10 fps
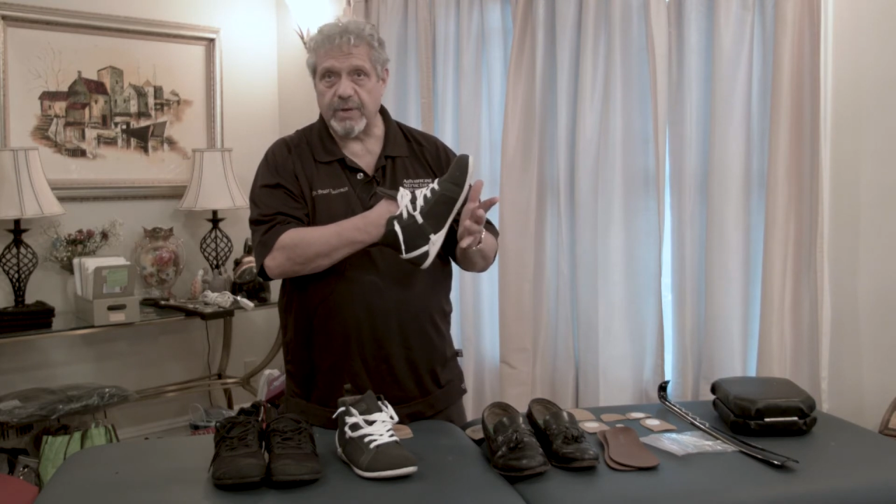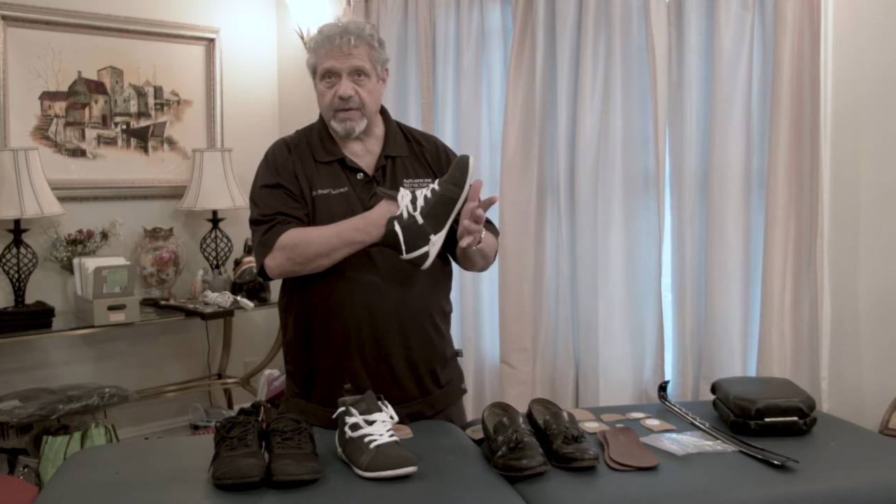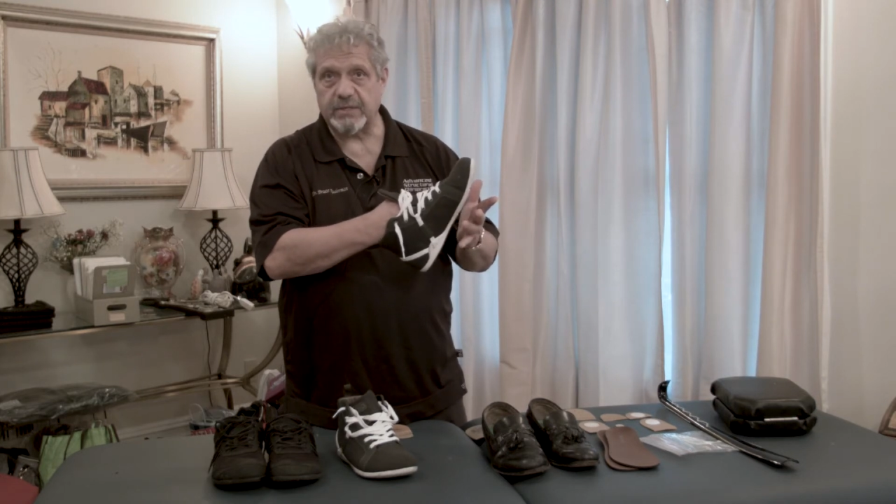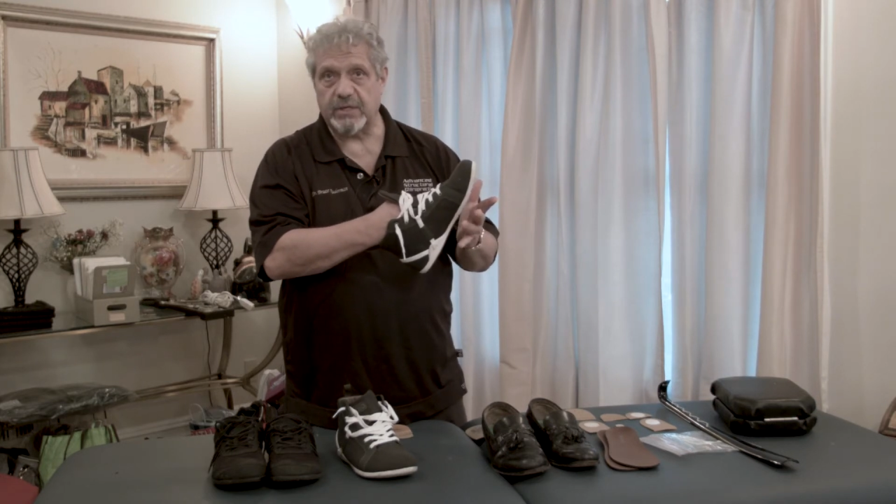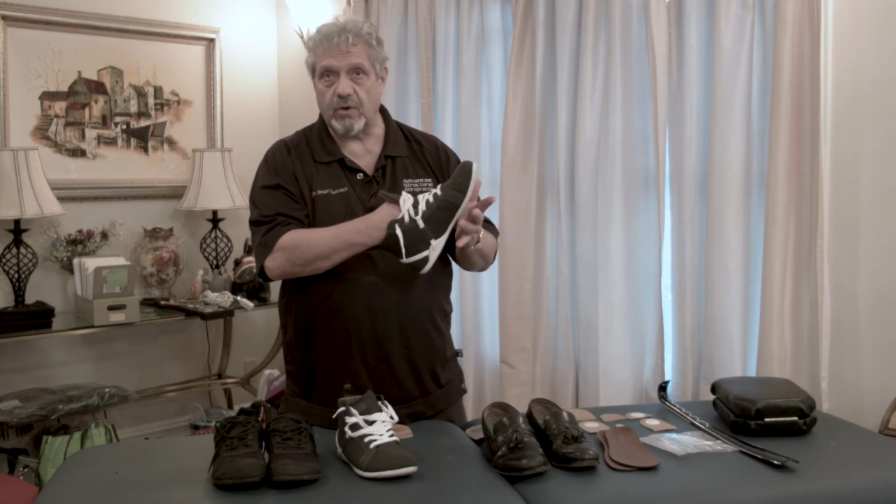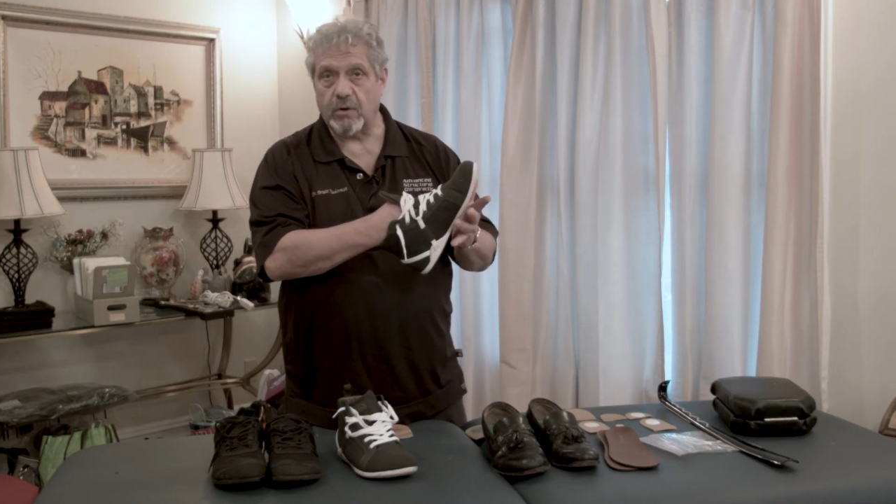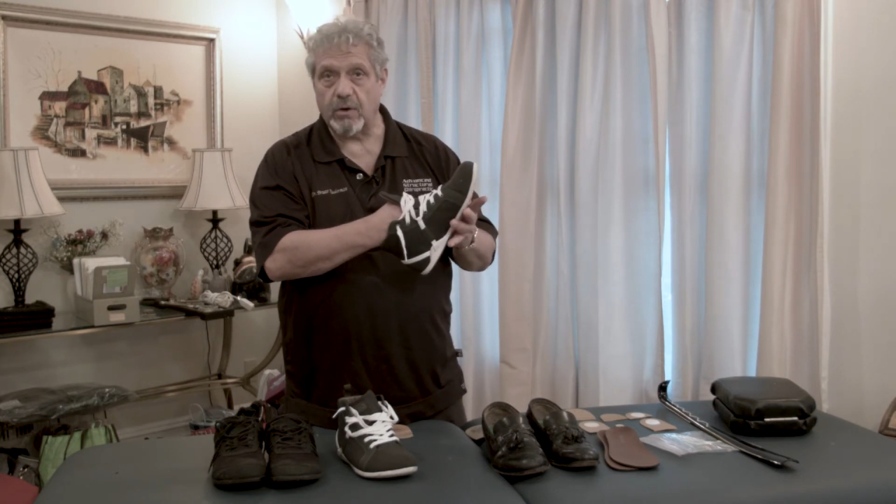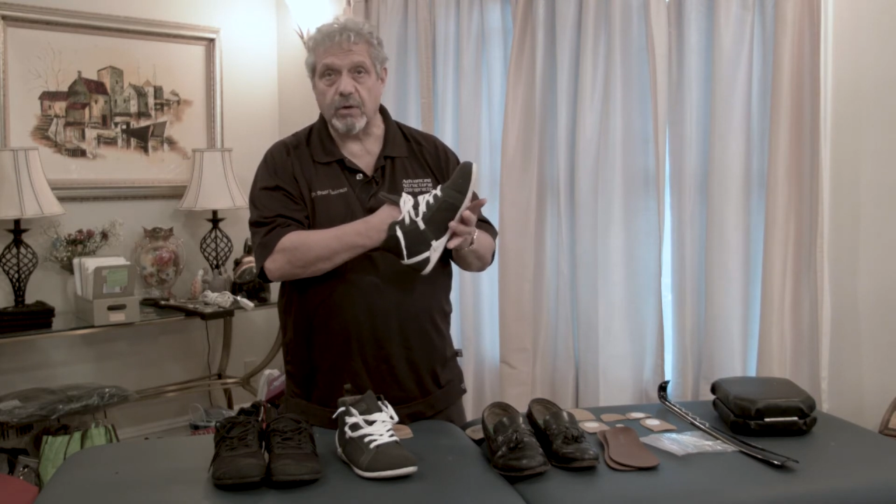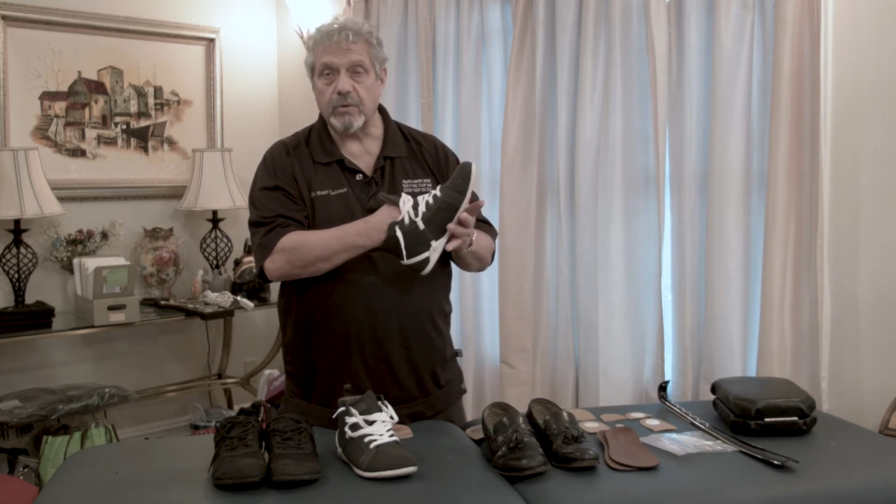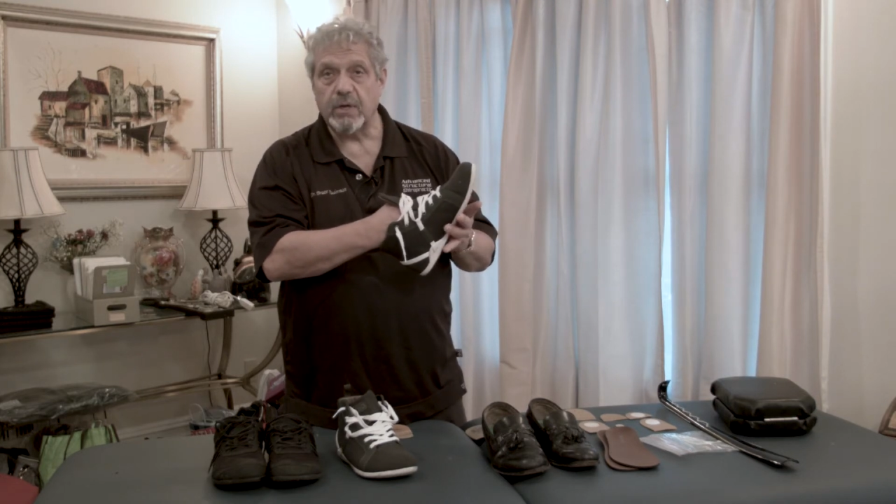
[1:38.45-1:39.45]

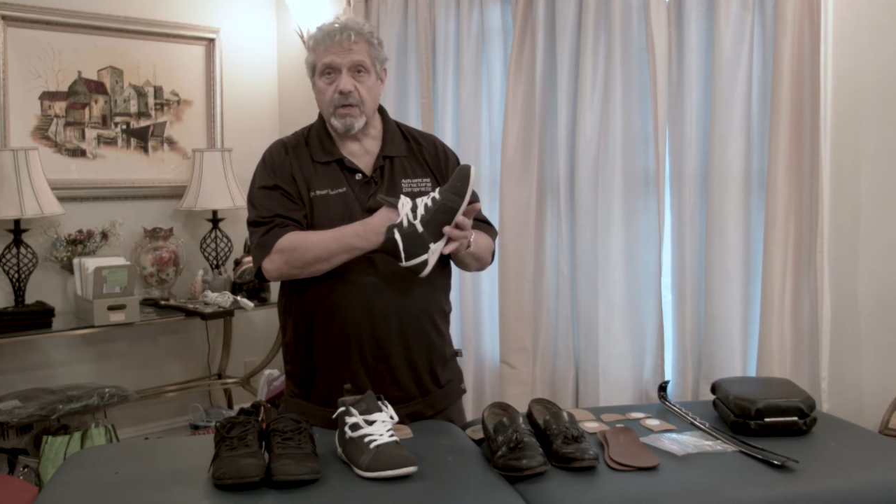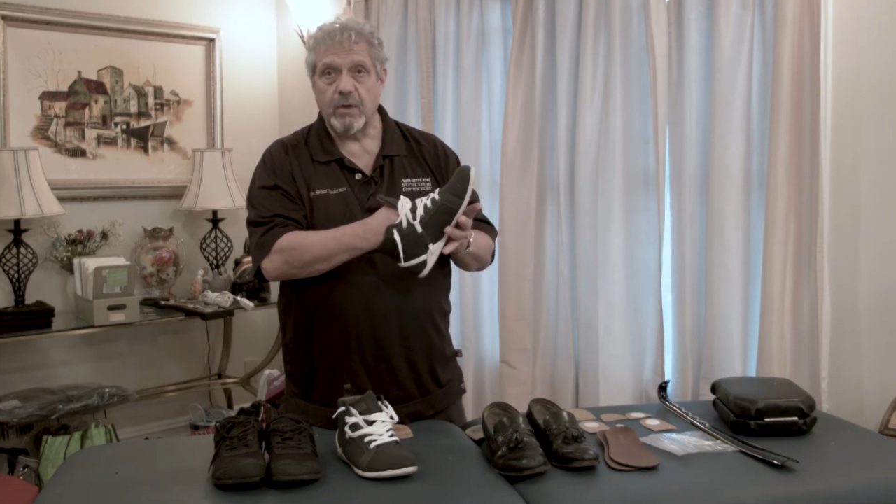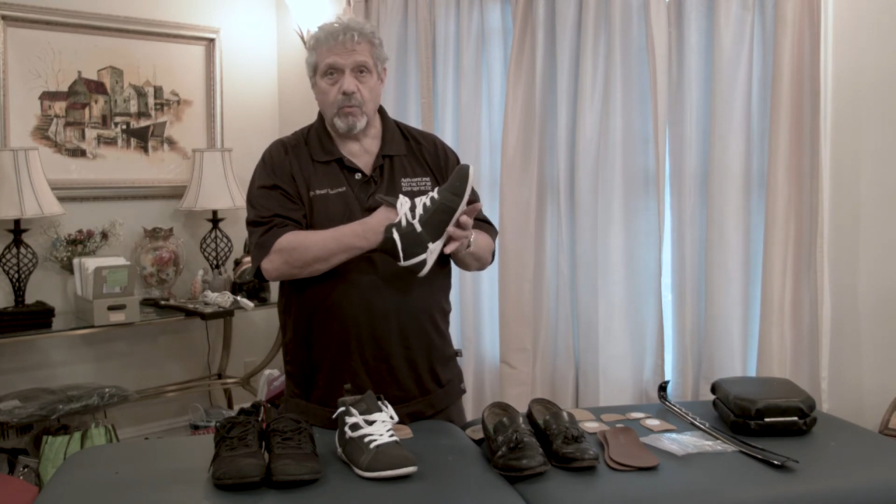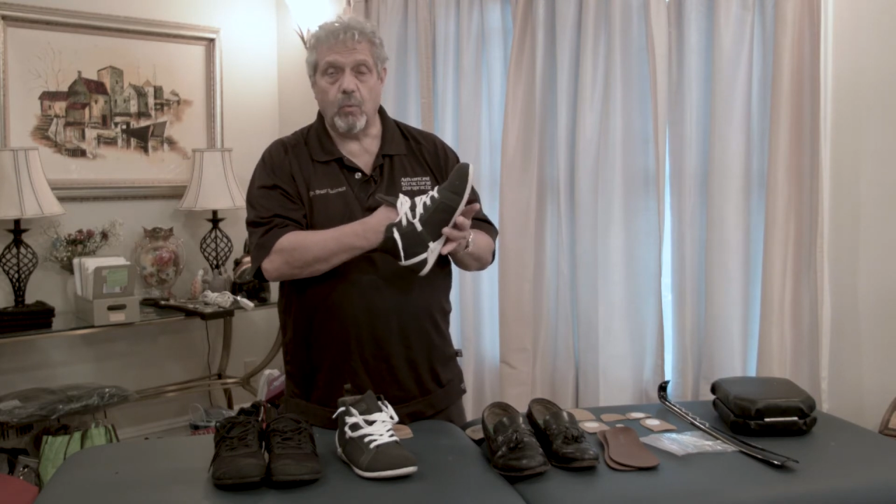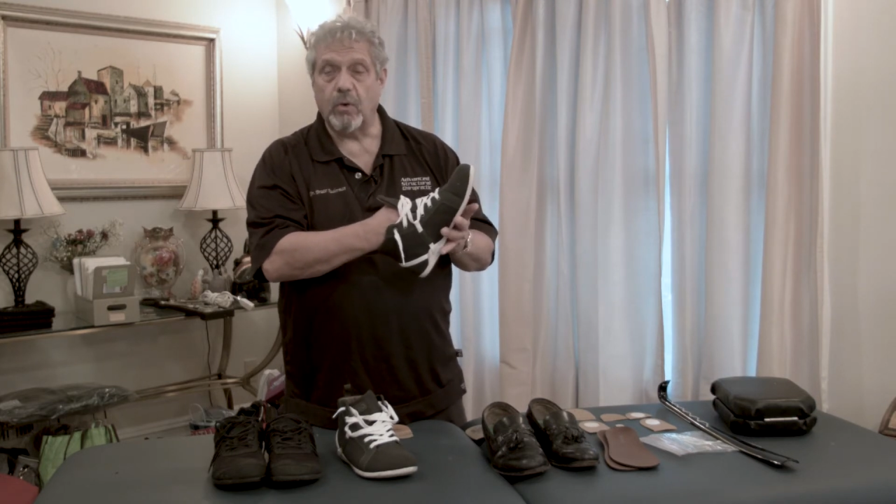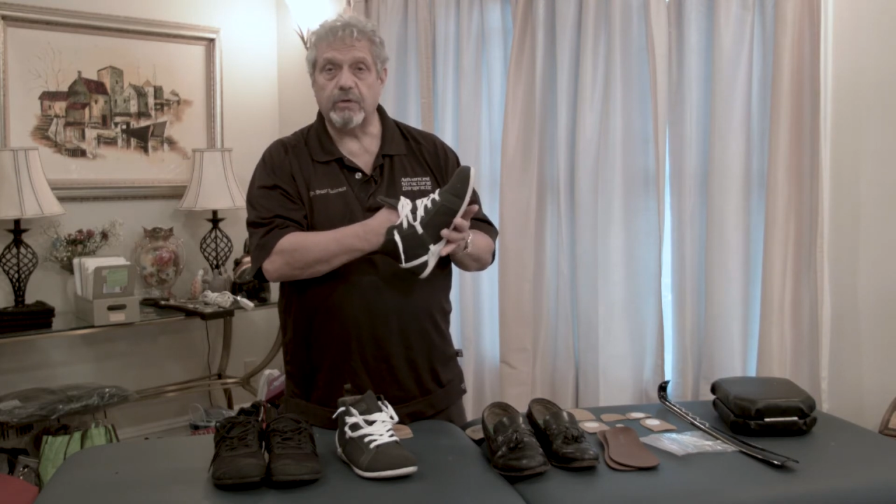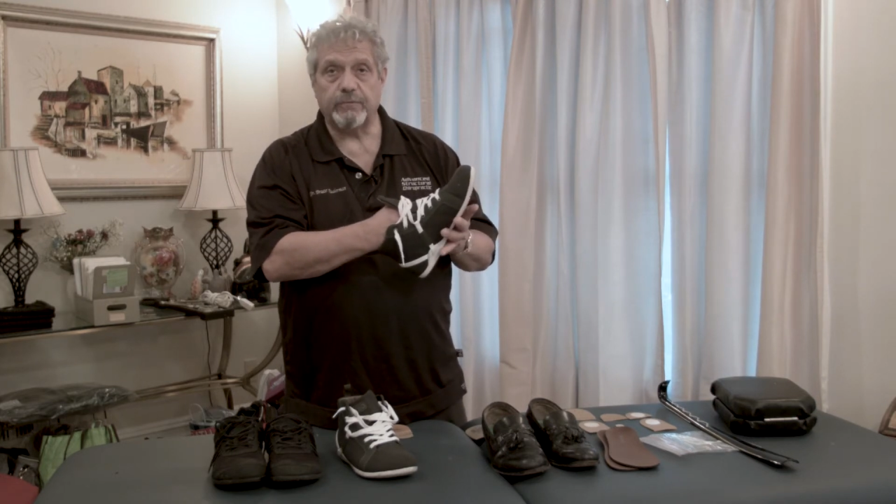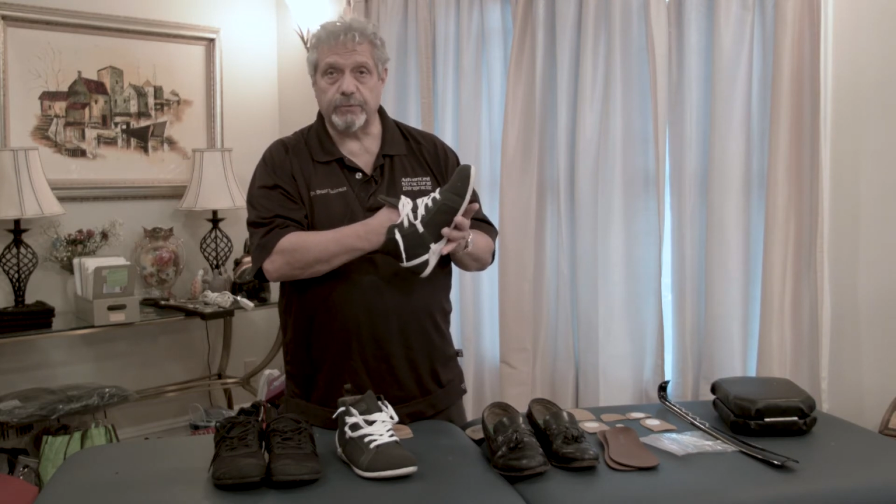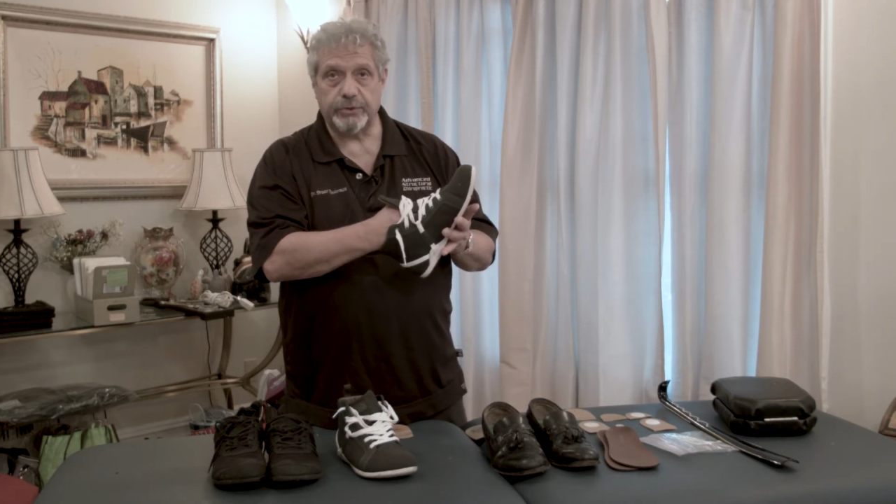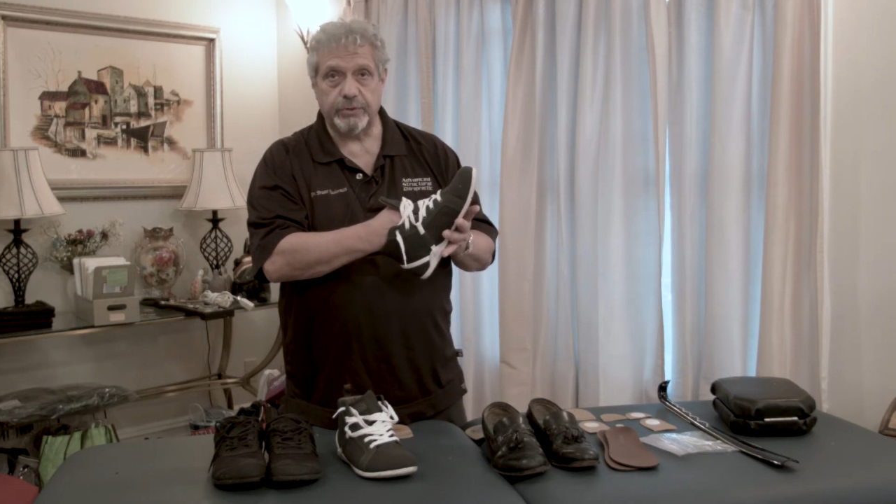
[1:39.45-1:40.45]
Xero,
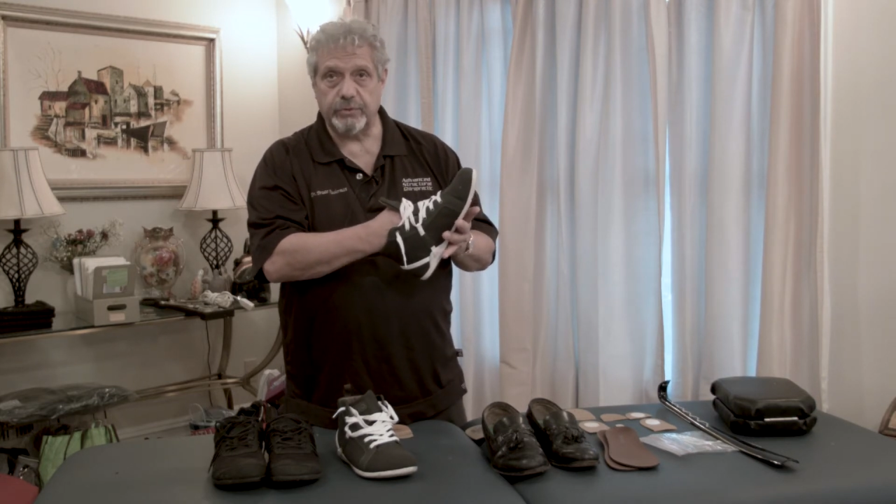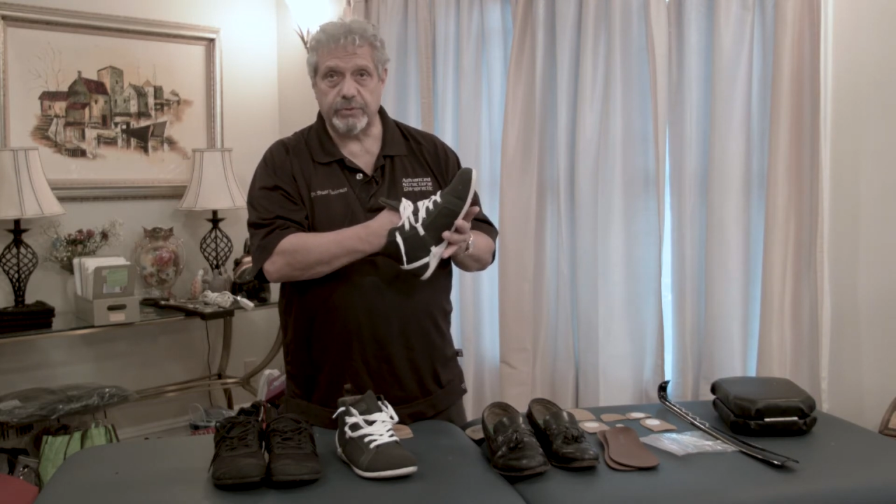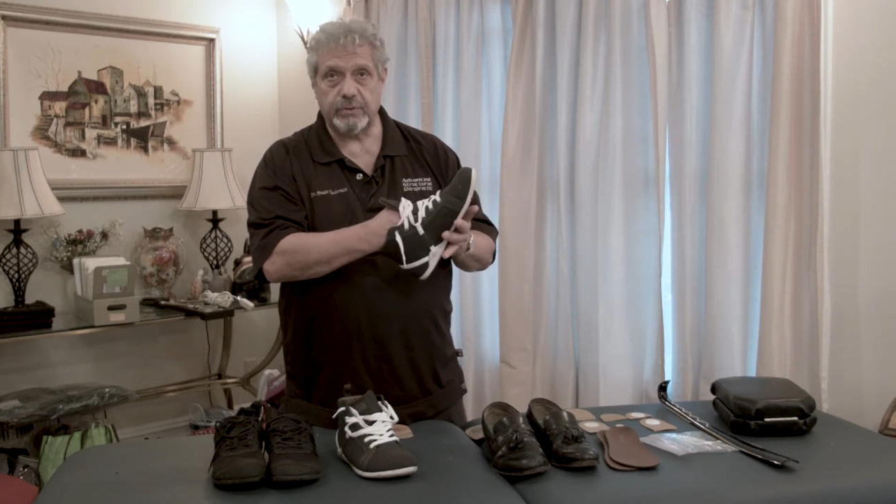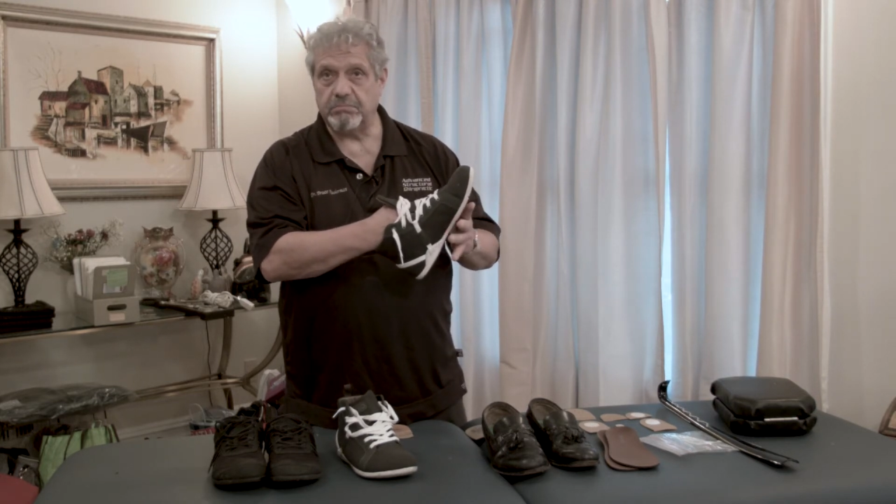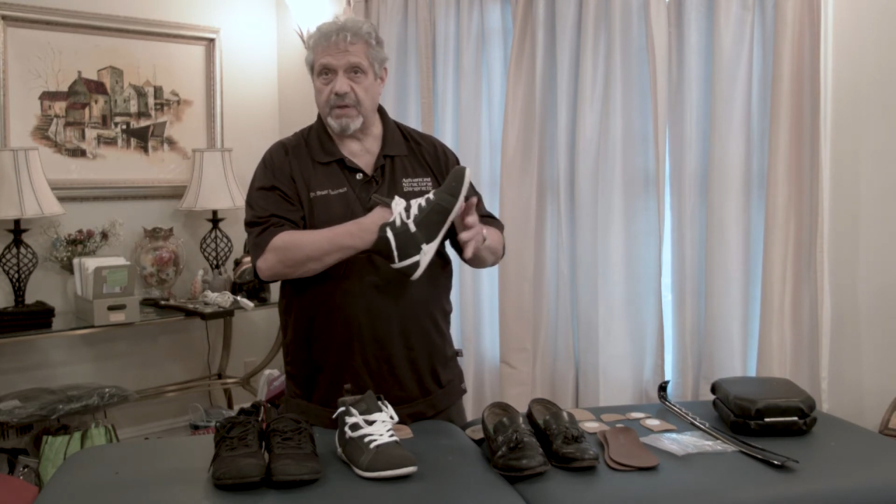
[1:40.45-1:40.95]
wonderful shoes.